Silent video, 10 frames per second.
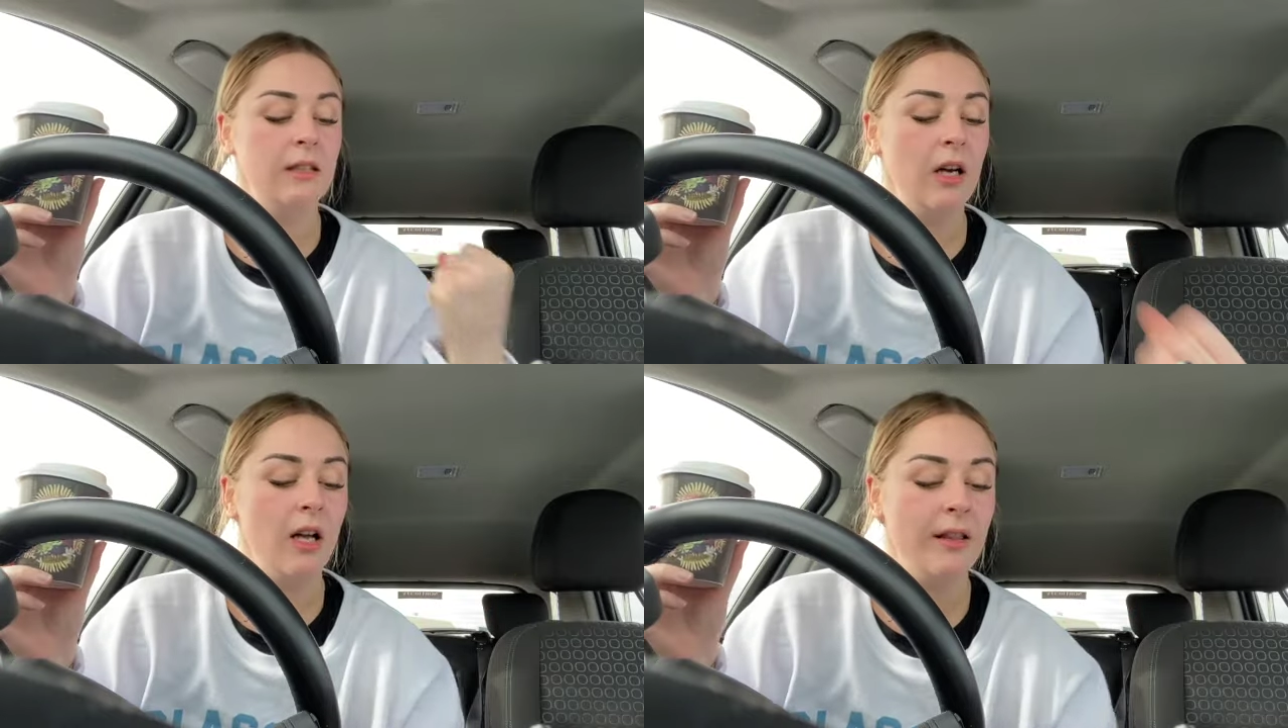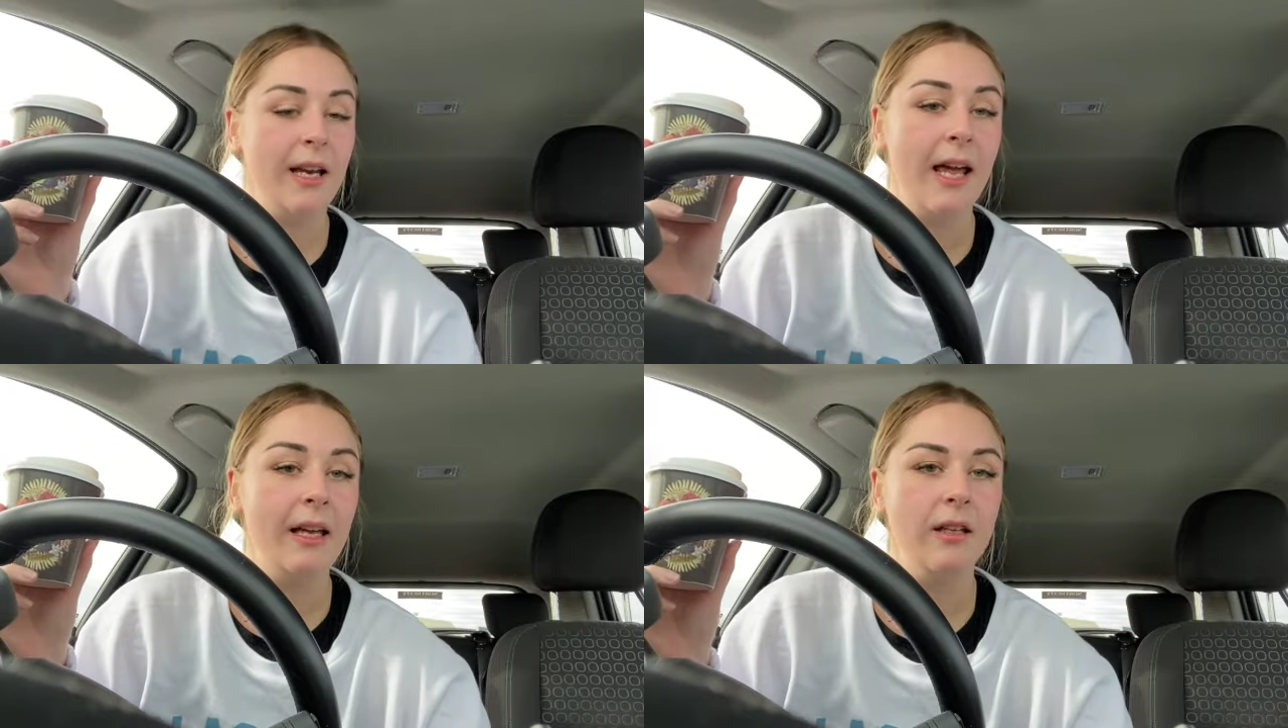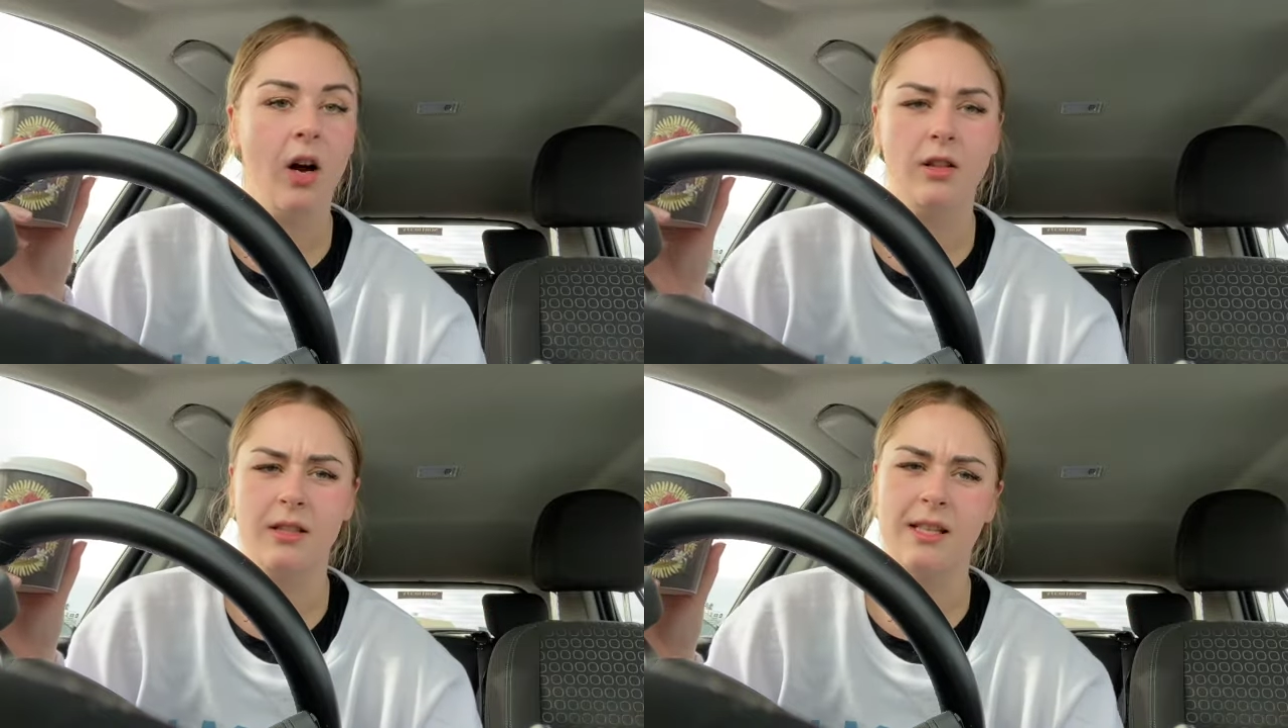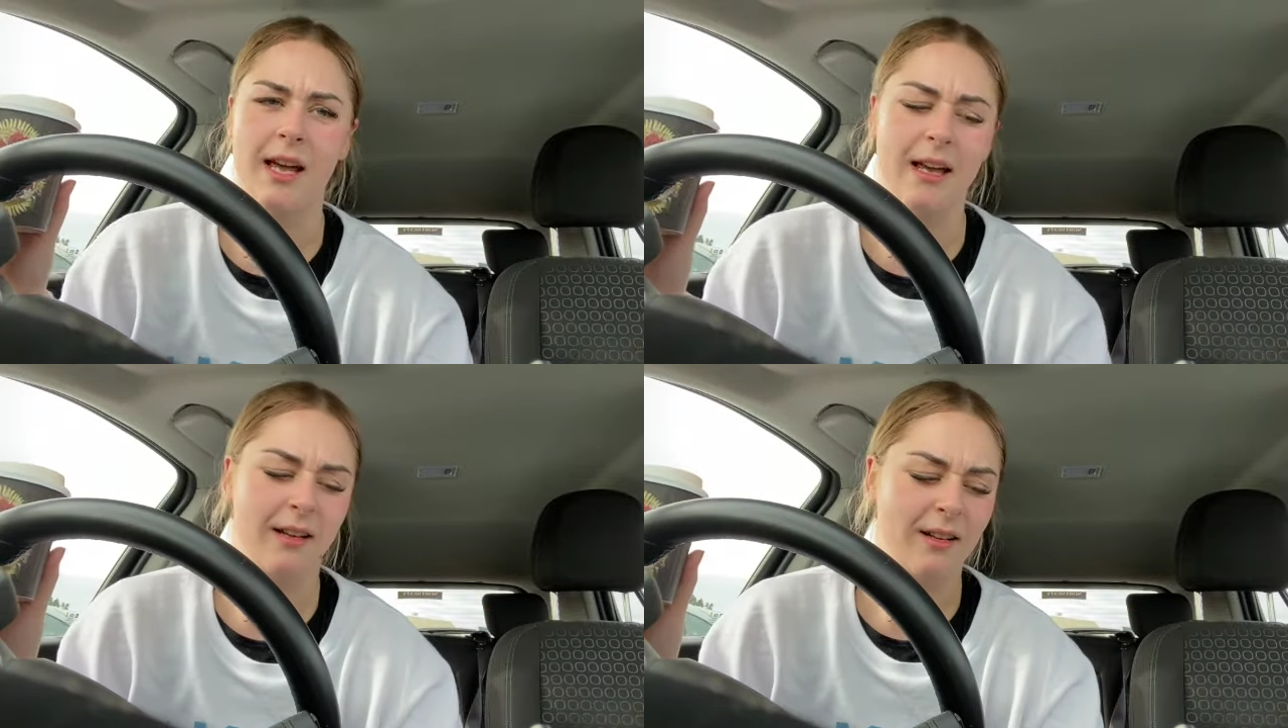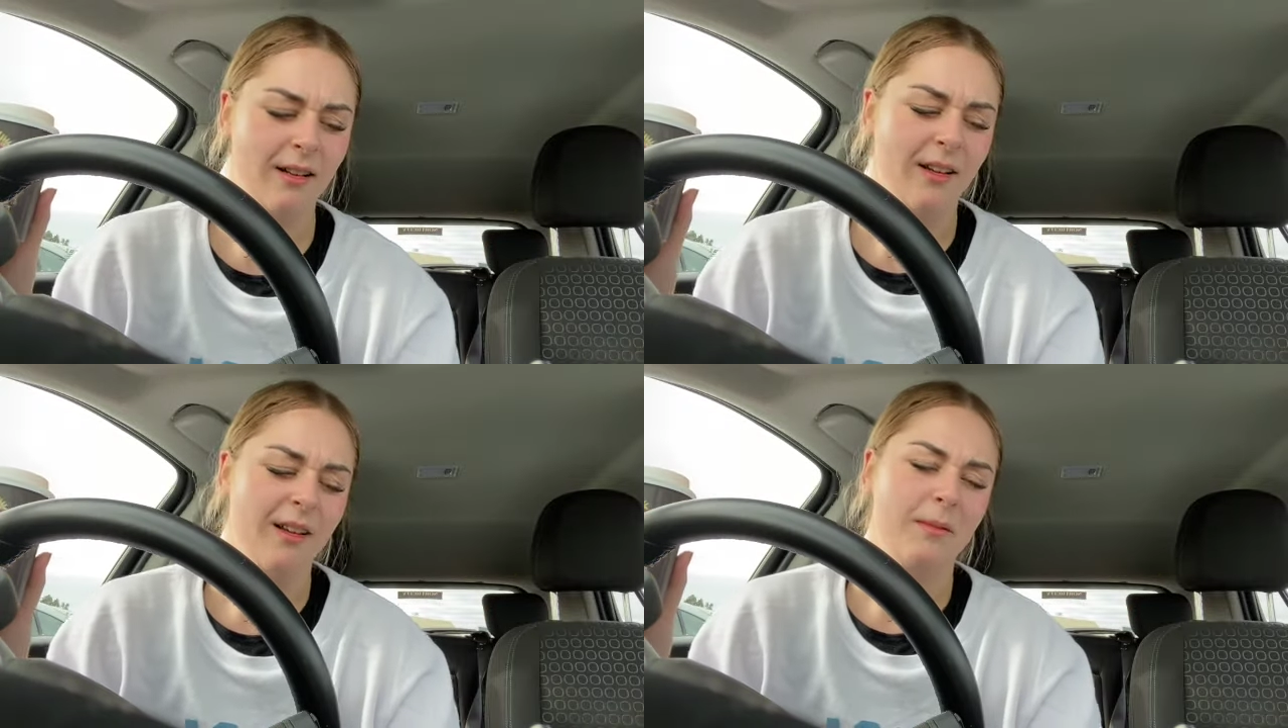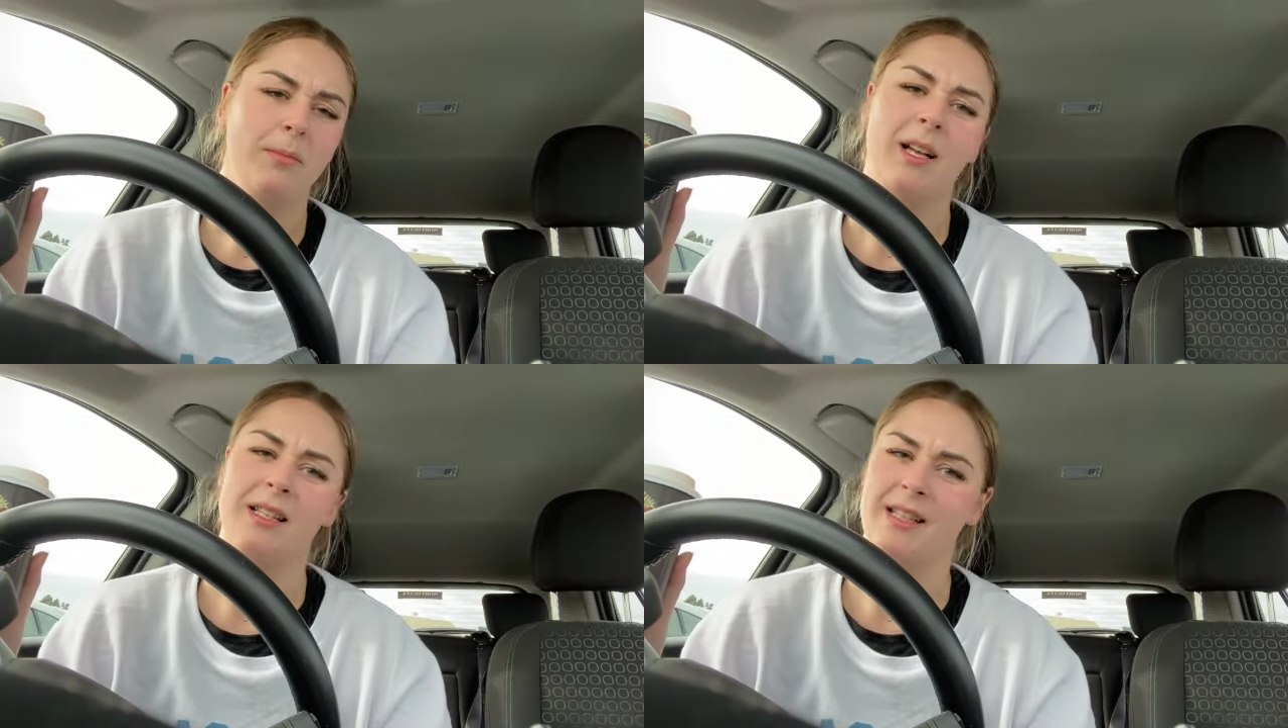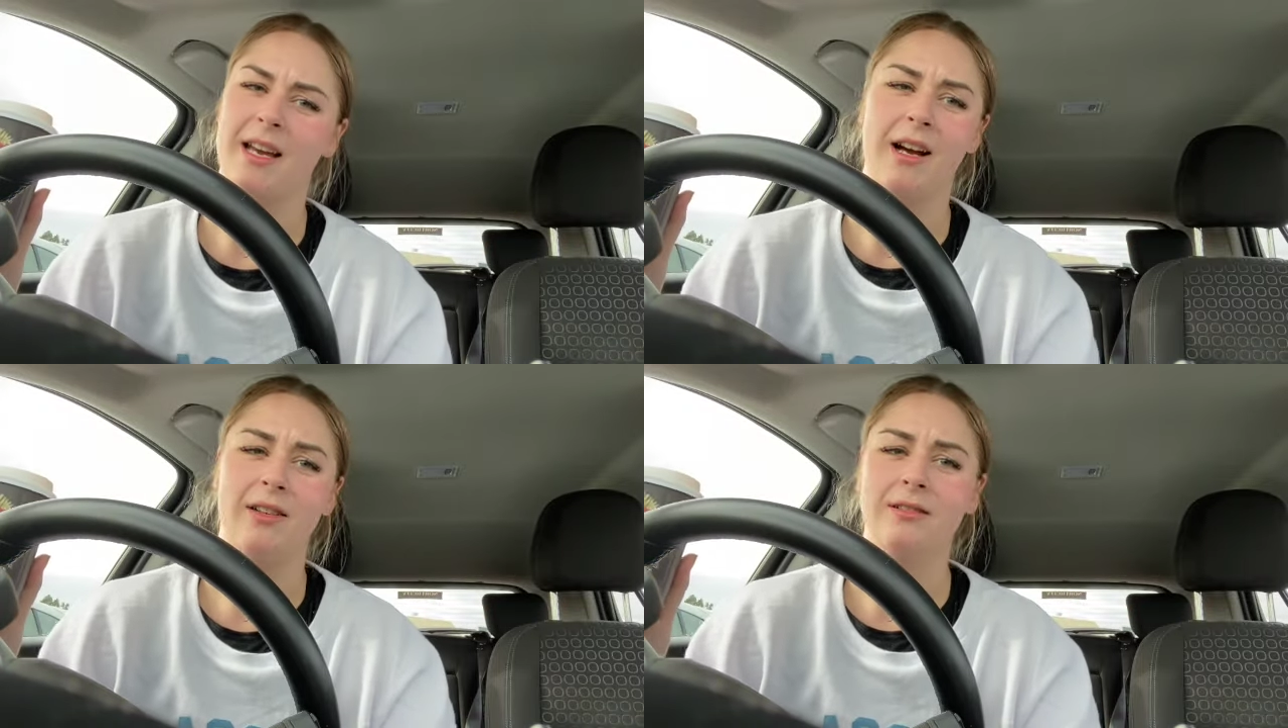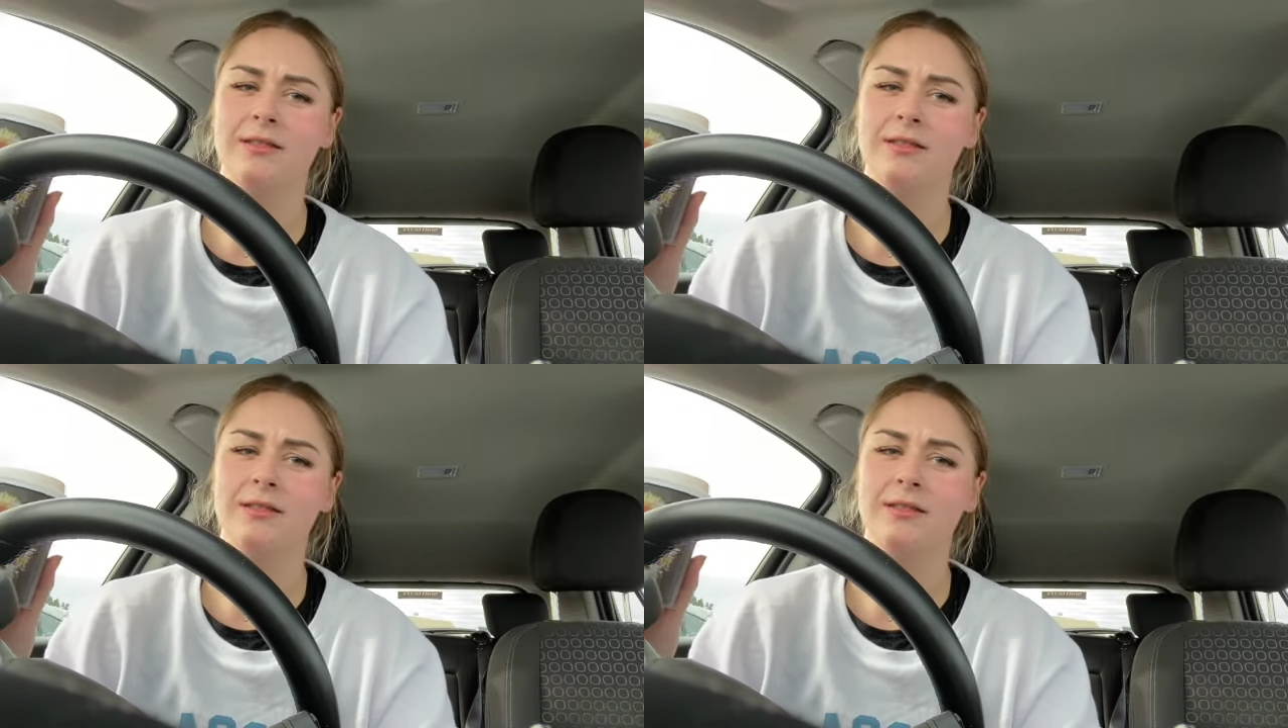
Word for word: holiday, holiday, bloody hell.